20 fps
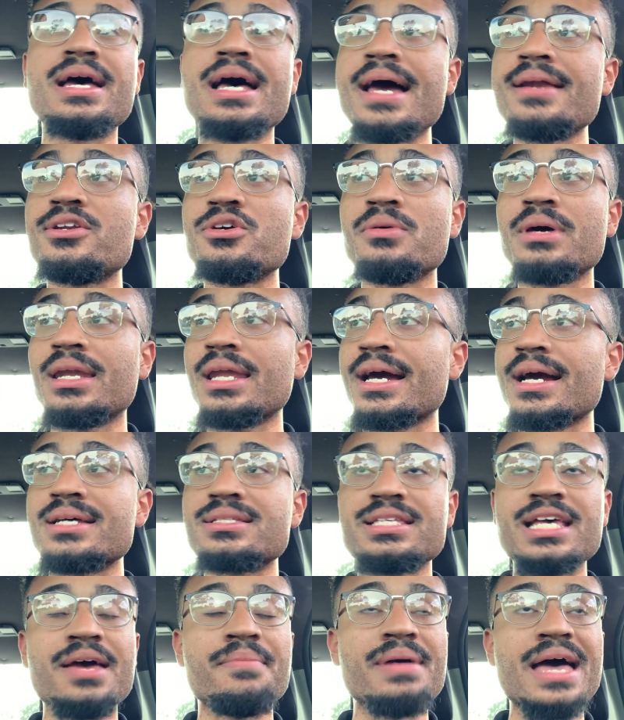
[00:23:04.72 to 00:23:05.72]
I
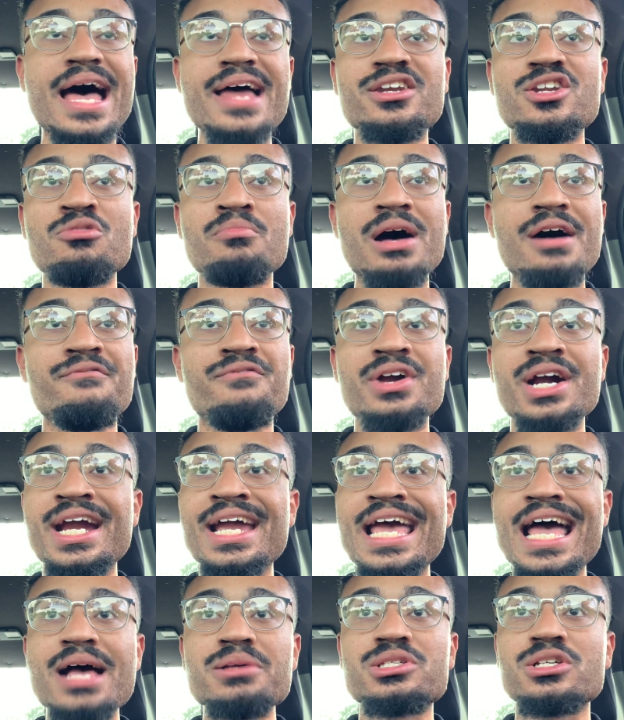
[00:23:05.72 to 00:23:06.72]
do my
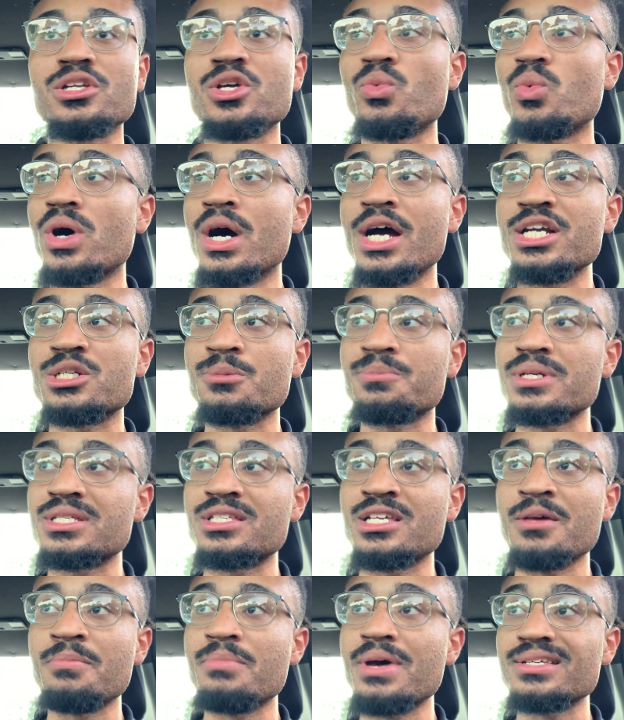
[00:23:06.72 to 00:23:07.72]
very absolute
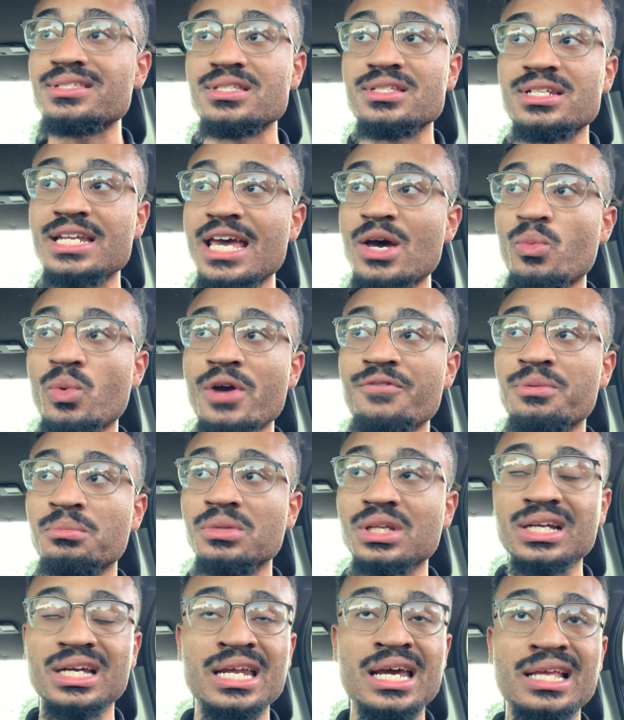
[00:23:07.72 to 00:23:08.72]
100% best to stay away from
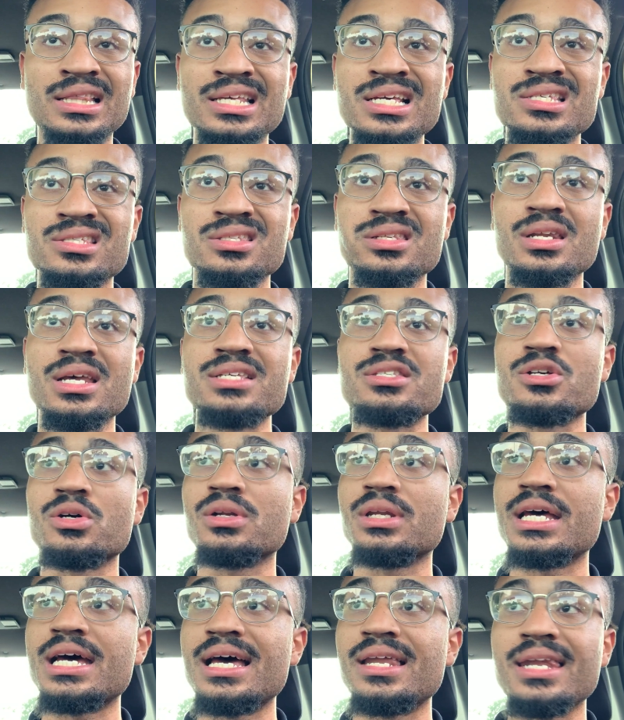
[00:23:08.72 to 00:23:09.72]
looking at these sluts
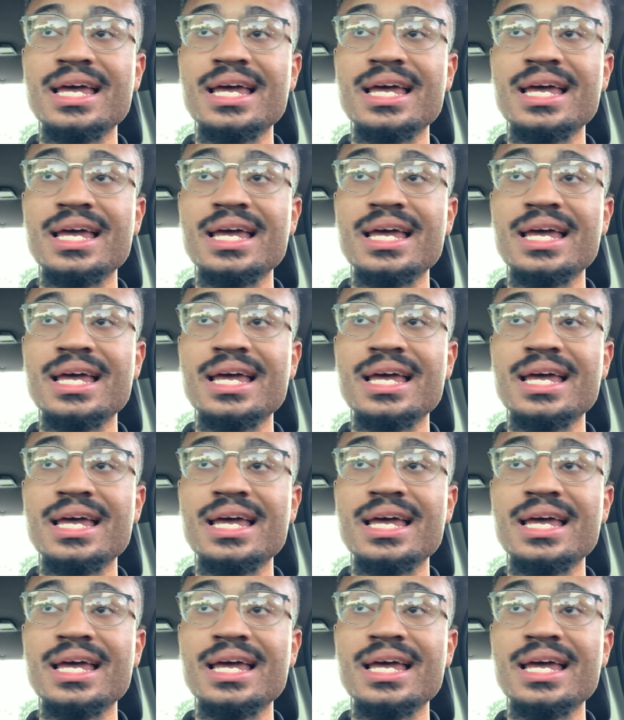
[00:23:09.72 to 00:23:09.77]
online.